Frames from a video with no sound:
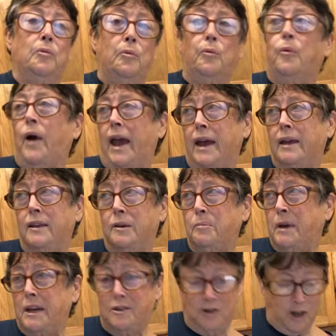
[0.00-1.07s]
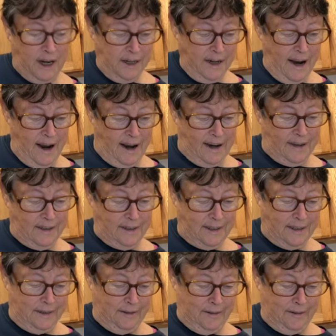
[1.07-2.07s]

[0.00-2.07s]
wade the beach at night,